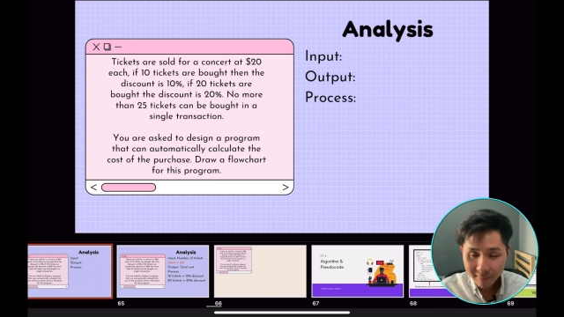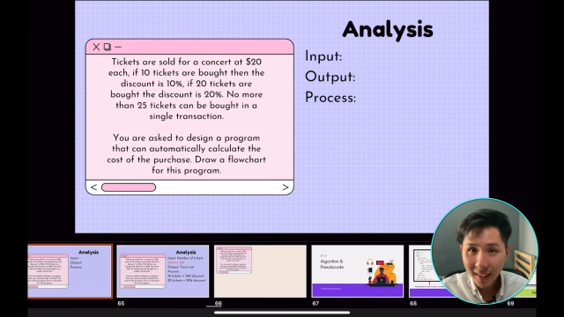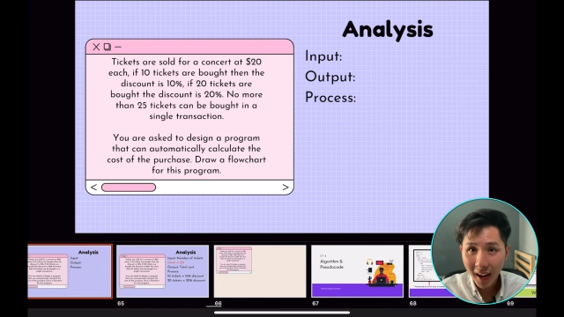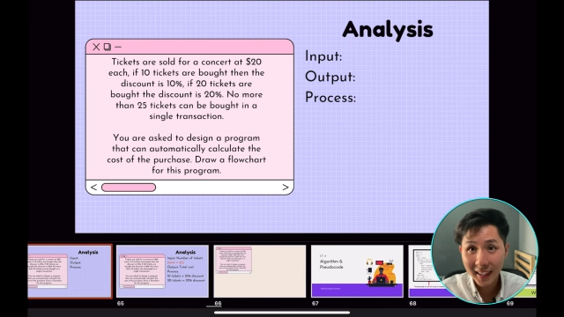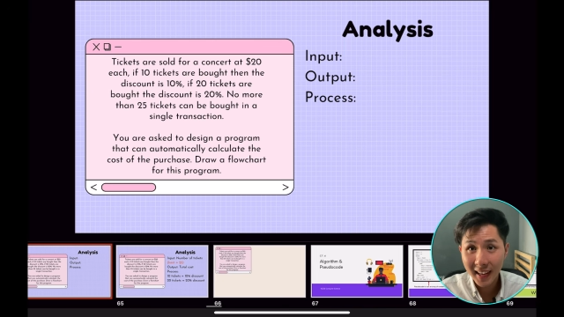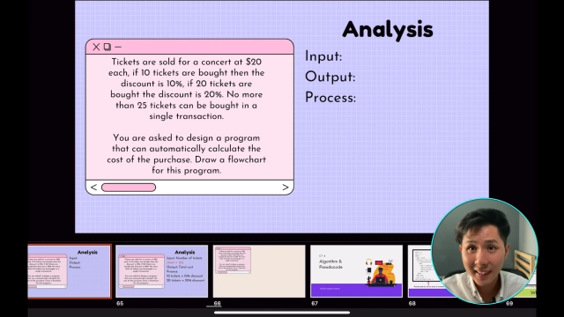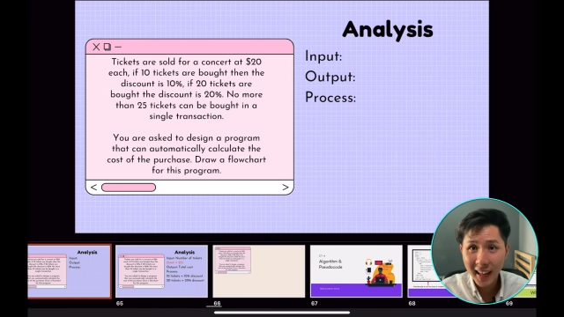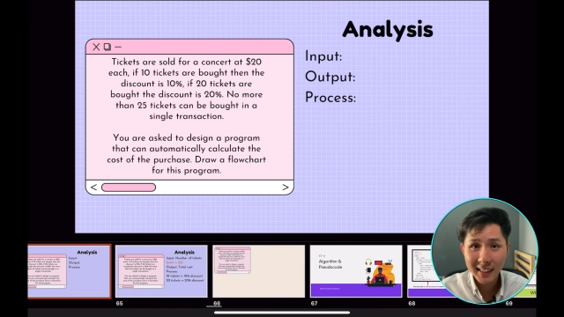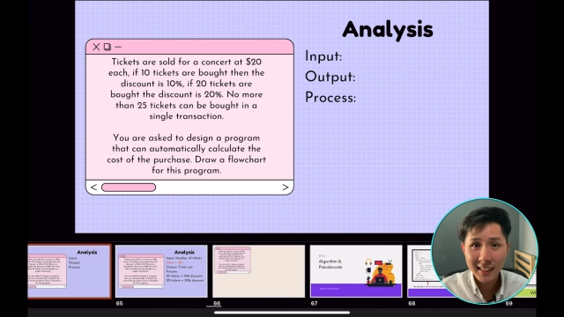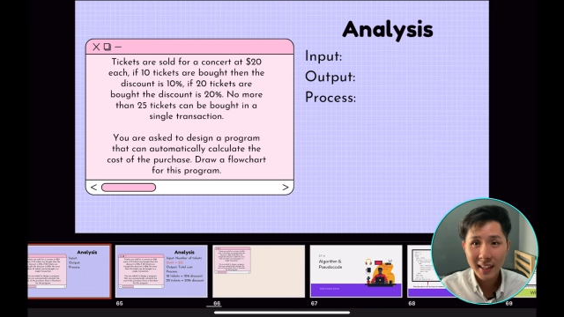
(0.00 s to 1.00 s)
Again,
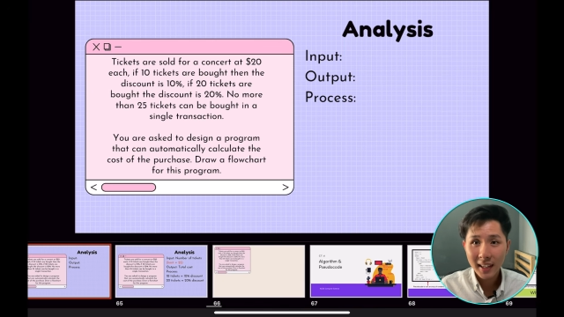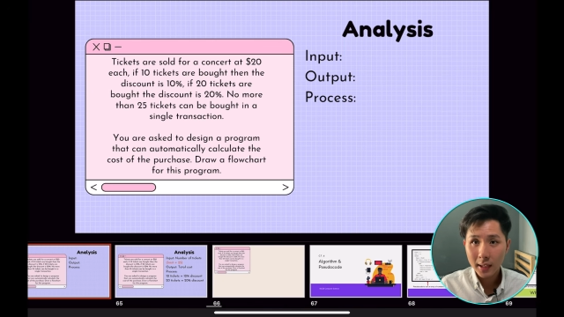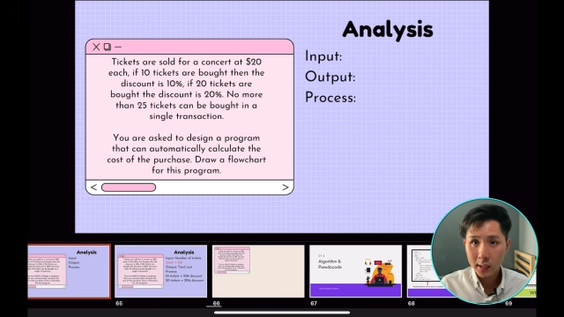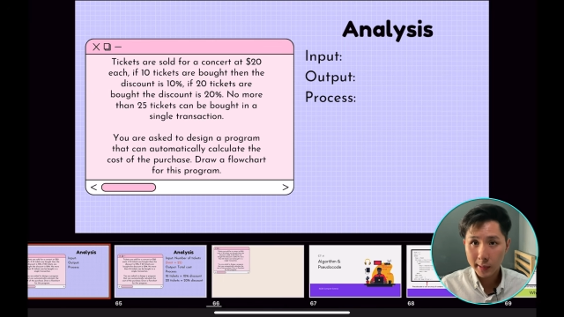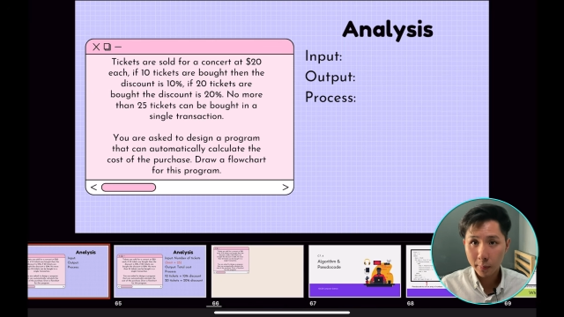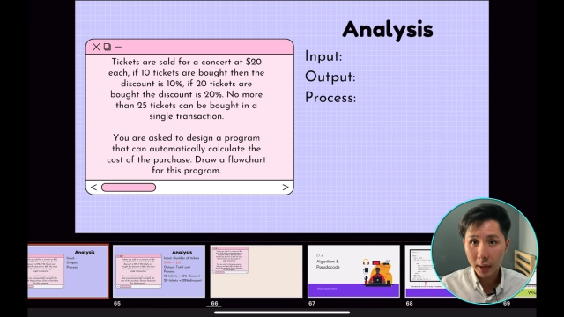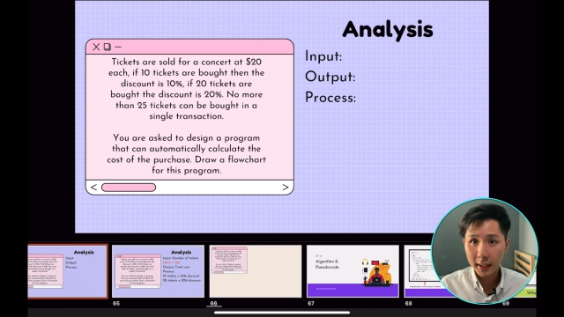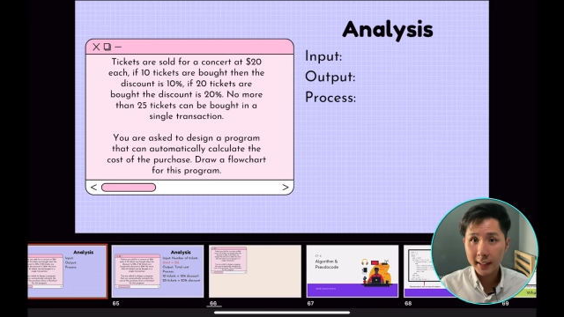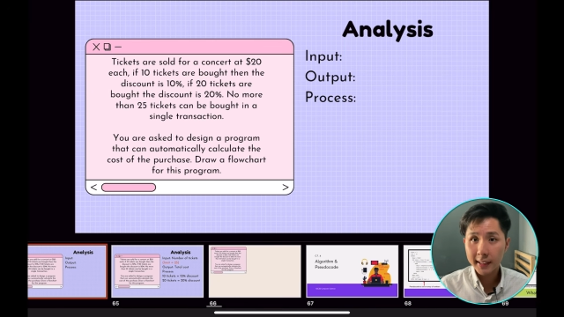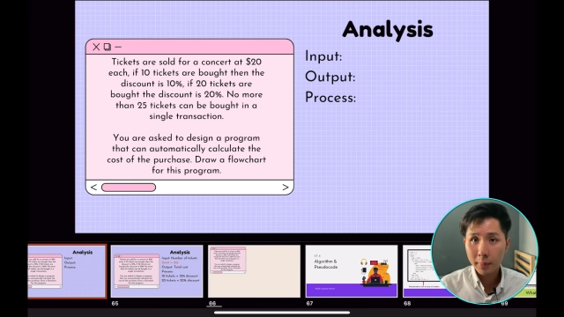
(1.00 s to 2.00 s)
let's just break
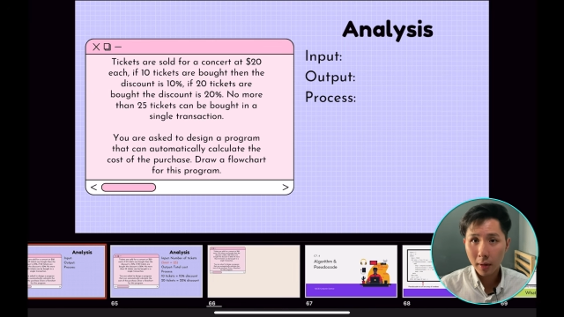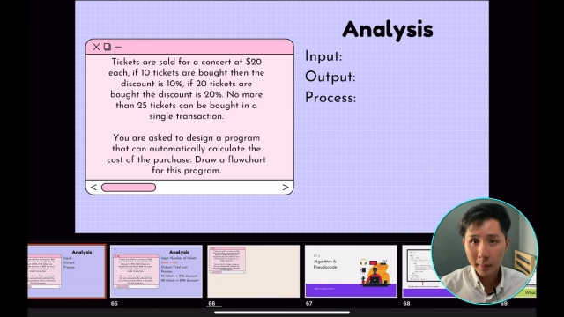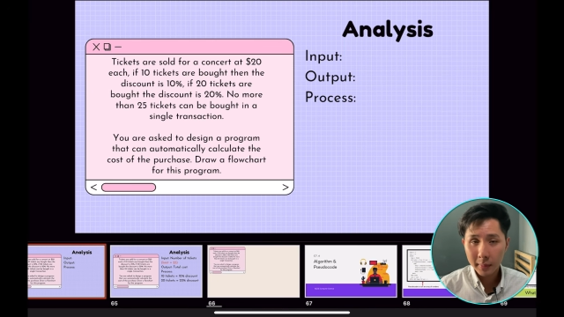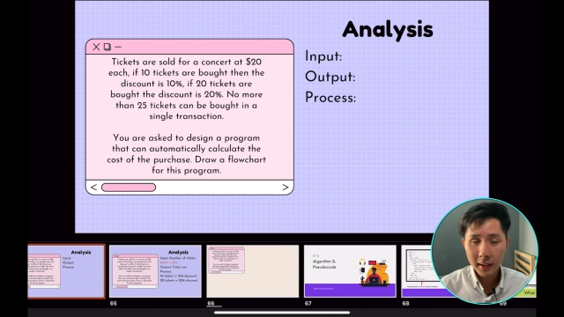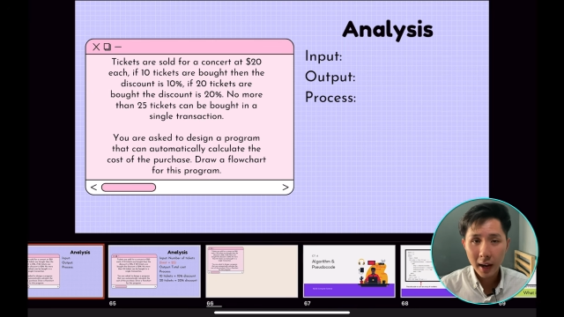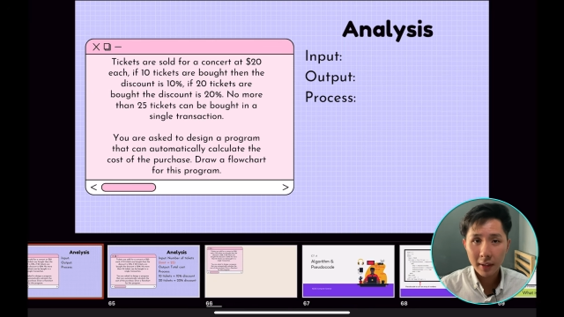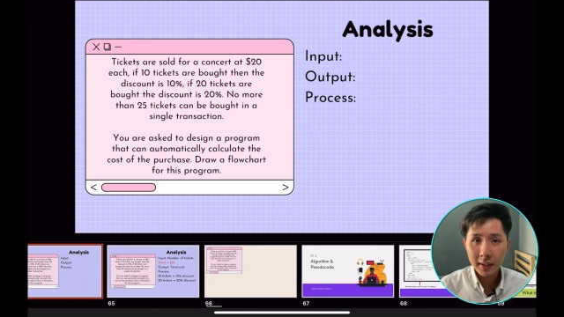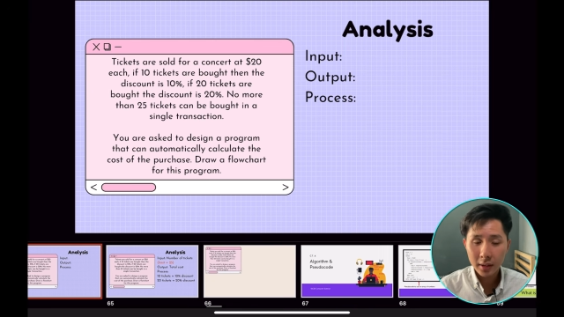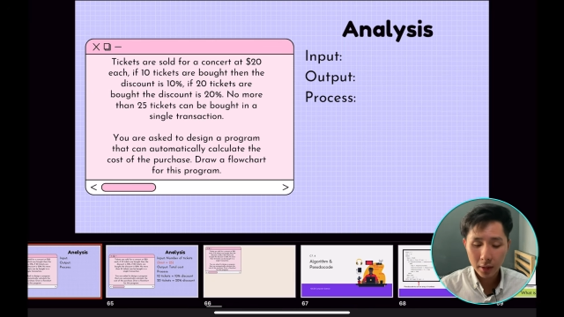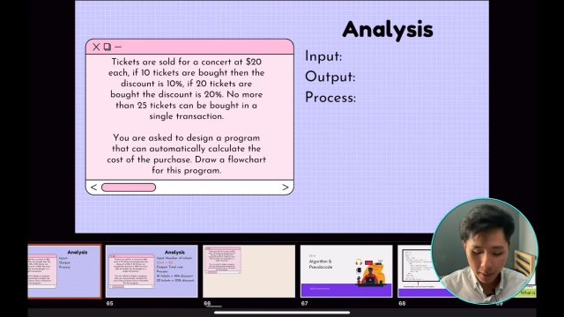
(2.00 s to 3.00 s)
this problem down
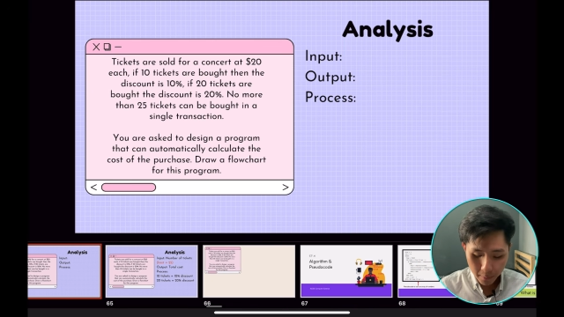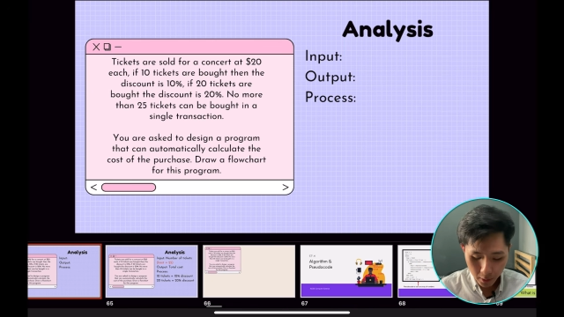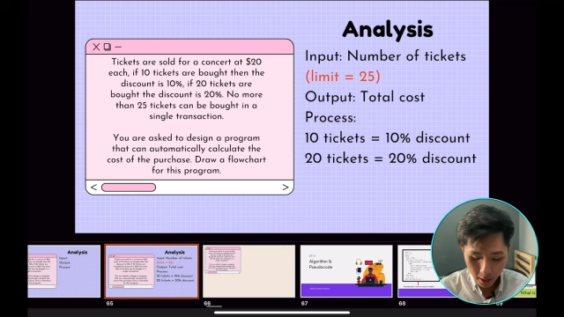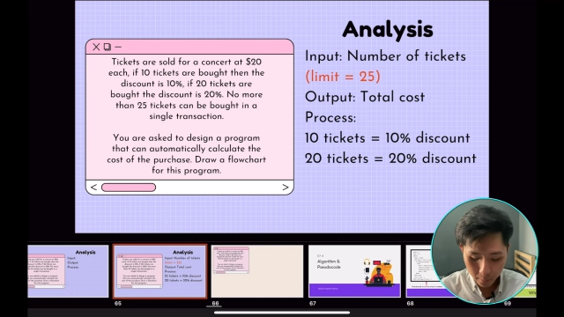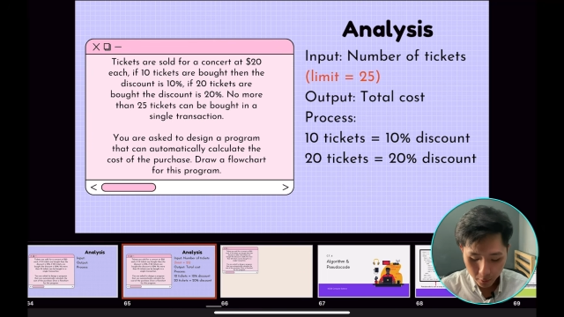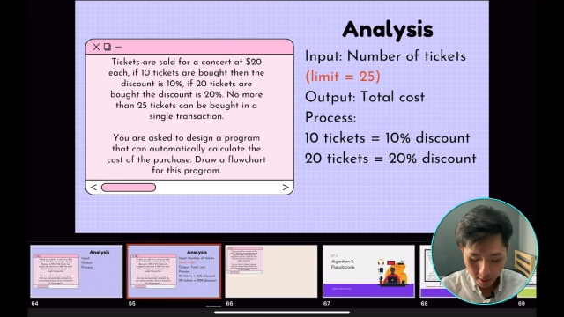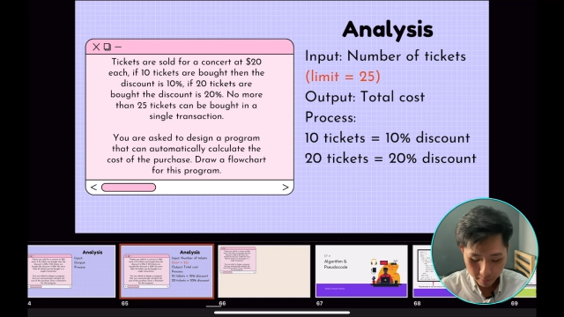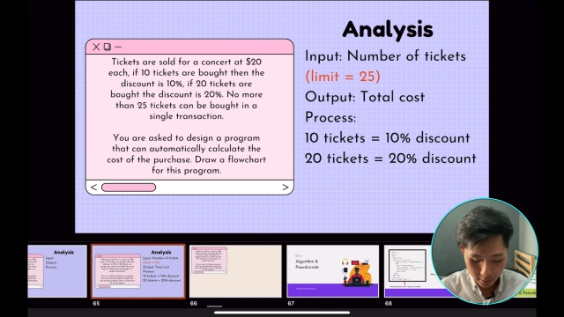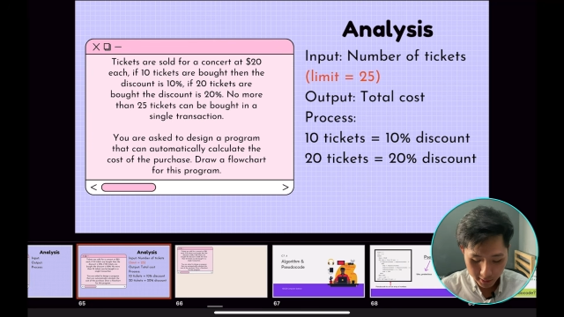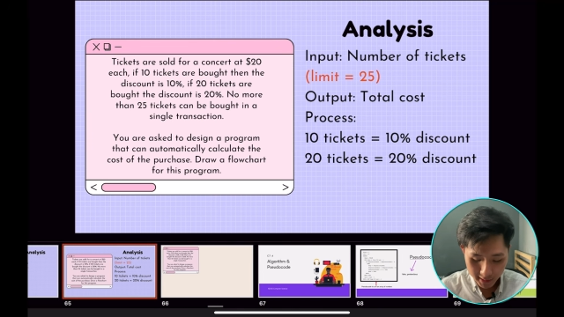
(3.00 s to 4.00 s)
into input, output, and
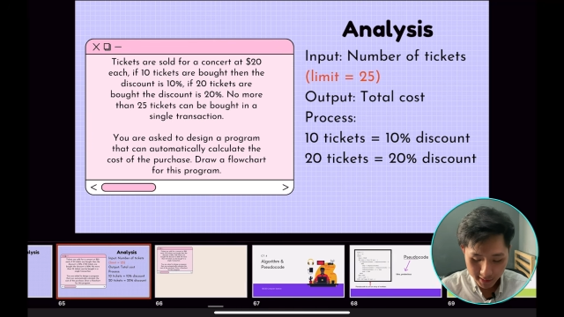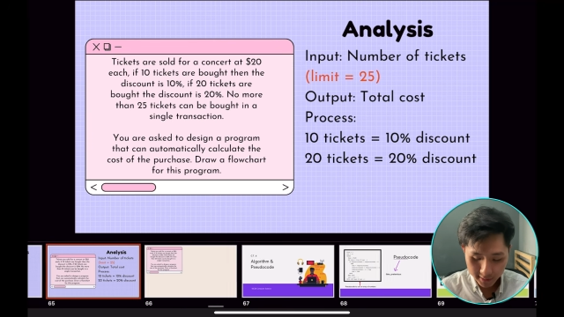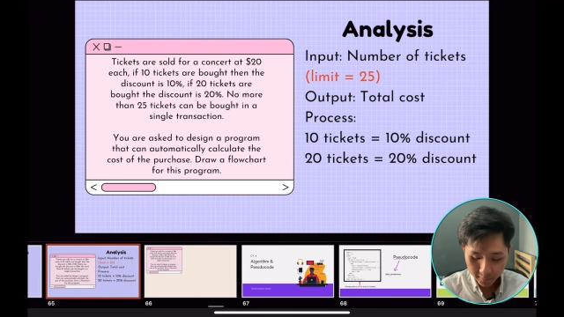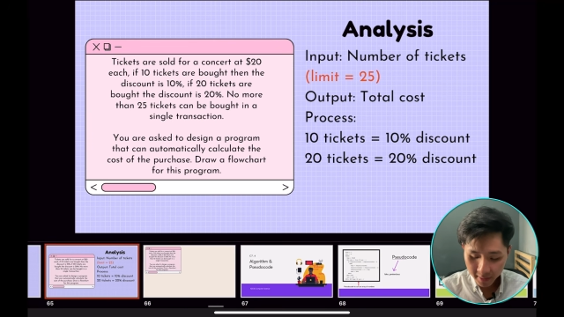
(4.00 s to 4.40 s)
process.